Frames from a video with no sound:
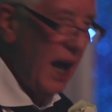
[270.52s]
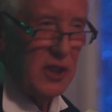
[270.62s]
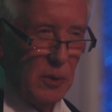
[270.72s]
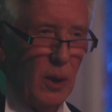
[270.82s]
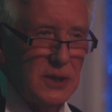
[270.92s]
And
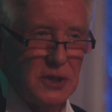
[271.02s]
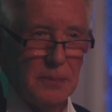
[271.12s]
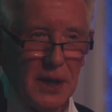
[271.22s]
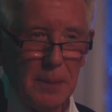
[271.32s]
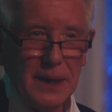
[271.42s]
there was
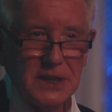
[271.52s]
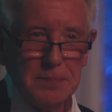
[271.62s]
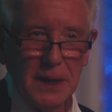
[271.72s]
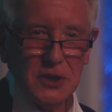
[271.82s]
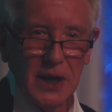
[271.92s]
something a bit
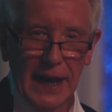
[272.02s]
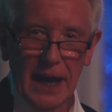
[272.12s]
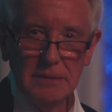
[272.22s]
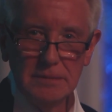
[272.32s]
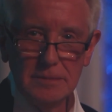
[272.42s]
special
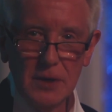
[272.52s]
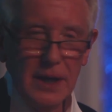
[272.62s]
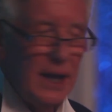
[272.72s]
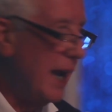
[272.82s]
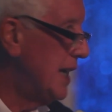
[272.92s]
here,
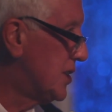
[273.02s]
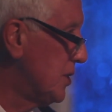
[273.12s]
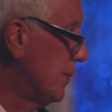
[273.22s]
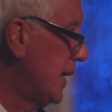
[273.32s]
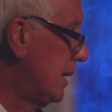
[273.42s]
and it's
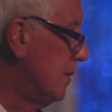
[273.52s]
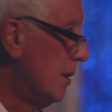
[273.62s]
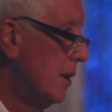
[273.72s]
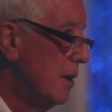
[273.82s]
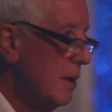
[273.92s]
something,
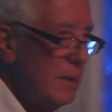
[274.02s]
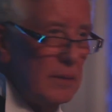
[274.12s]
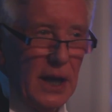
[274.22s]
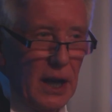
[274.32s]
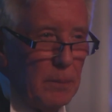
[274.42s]

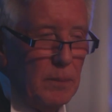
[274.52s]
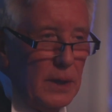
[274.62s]
you know,